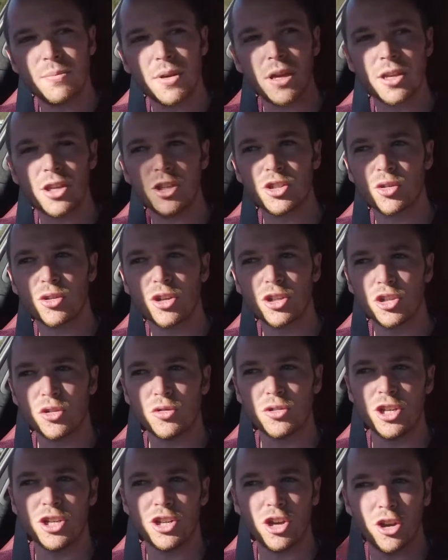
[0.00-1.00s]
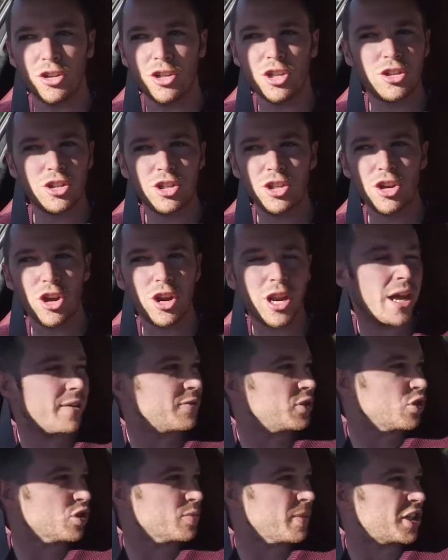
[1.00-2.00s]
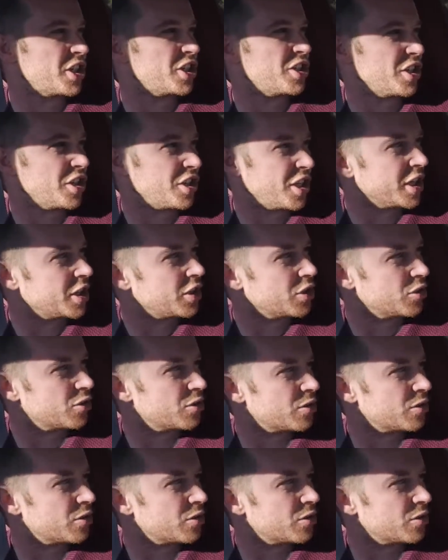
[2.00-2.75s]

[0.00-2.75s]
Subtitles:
You sort of do and you don't. You don't have to as much as you think you do.